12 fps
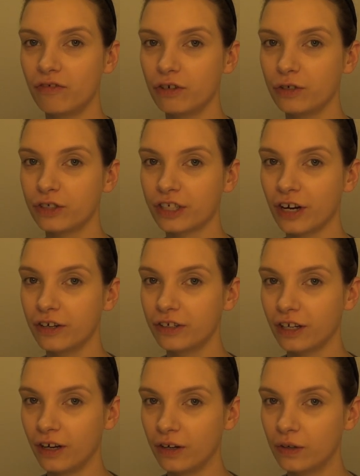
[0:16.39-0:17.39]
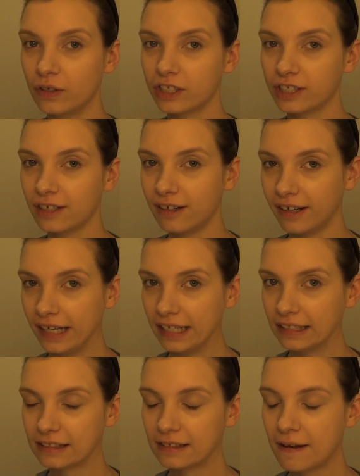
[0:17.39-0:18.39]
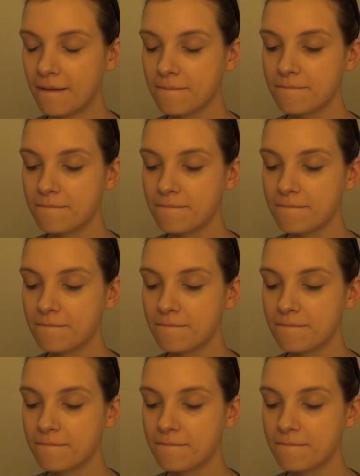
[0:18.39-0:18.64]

Rouge Coco Shines.